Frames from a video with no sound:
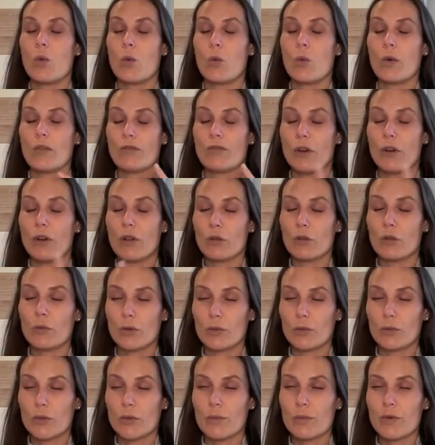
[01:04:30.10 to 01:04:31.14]
we follow
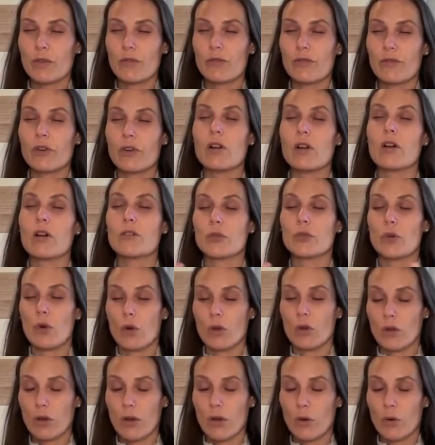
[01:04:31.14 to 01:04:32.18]
what we prefer. So
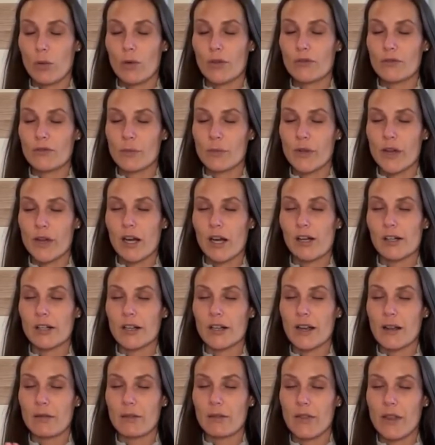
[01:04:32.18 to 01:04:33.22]
always from the heart
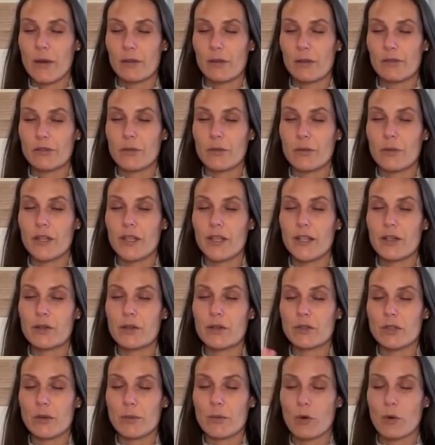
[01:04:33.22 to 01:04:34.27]
level, never from the ego.
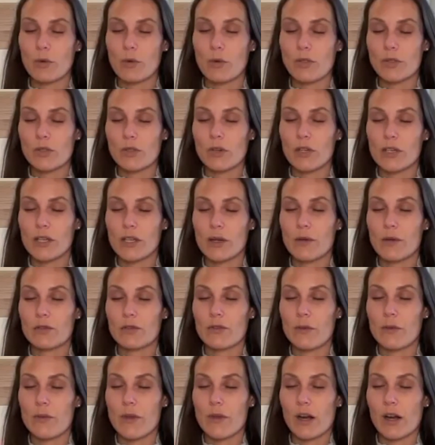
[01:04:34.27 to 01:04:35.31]
So I'm always talking about
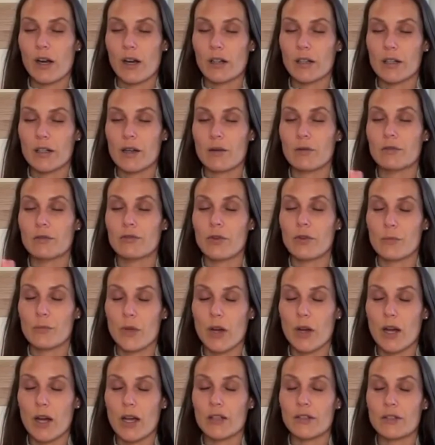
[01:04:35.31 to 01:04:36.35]
from the heart level, from your
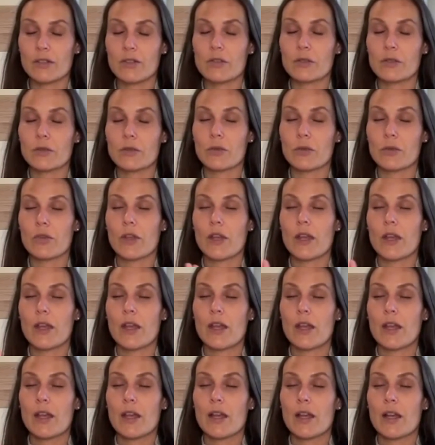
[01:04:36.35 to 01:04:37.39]
highest truth.
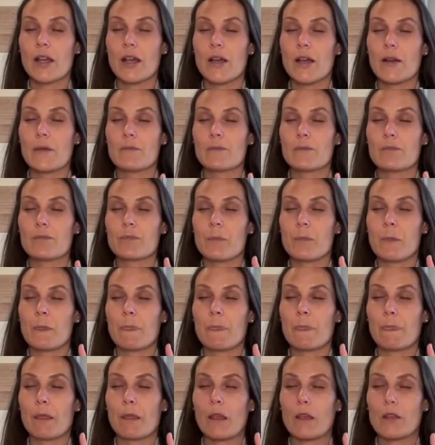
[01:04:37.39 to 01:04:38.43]

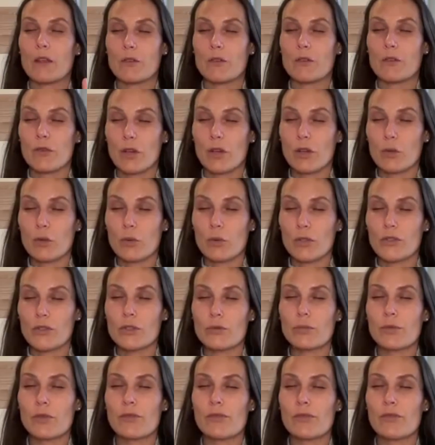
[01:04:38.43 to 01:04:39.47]
You follow what you
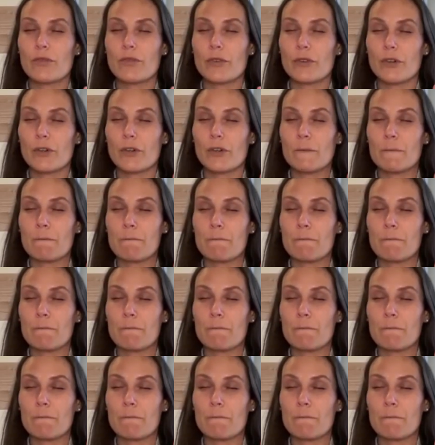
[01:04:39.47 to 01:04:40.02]
prefer,